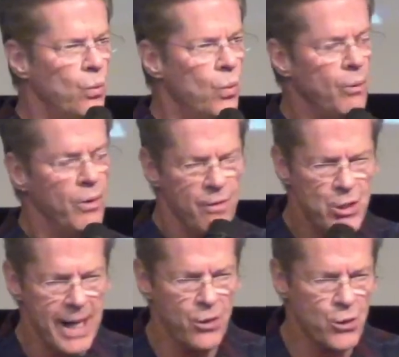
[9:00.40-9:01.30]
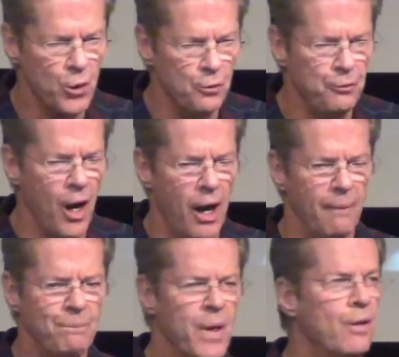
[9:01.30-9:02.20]
what we've said so far.
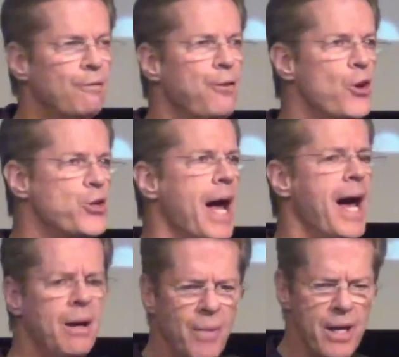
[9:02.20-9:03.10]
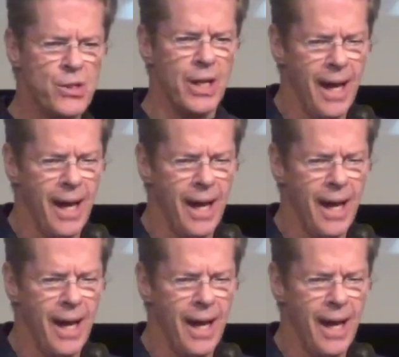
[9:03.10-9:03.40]
First, I must